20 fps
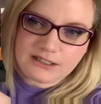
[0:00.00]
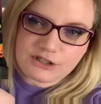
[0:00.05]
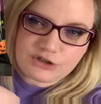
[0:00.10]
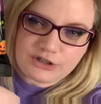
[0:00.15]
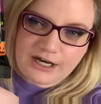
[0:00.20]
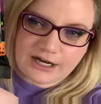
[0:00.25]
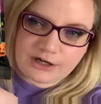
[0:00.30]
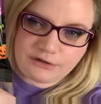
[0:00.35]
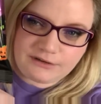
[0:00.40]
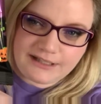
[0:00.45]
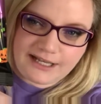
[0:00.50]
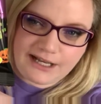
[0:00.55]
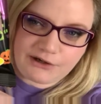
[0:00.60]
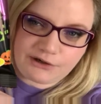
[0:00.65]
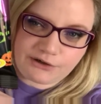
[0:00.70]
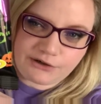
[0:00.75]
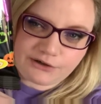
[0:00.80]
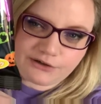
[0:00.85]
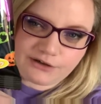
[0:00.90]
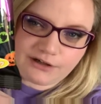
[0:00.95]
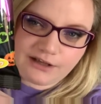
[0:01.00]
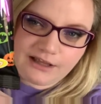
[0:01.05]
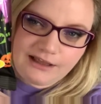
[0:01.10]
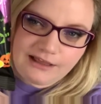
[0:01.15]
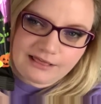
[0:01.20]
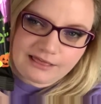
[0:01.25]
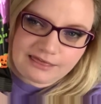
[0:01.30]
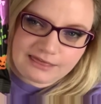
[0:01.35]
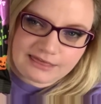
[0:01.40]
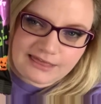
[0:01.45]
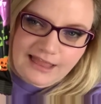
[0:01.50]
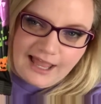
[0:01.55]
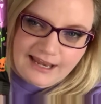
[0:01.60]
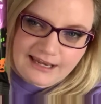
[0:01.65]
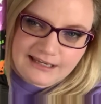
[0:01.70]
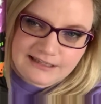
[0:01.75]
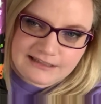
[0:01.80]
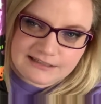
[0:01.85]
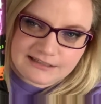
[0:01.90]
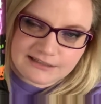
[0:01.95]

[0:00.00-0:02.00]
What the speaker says: jack-o'-lantern light.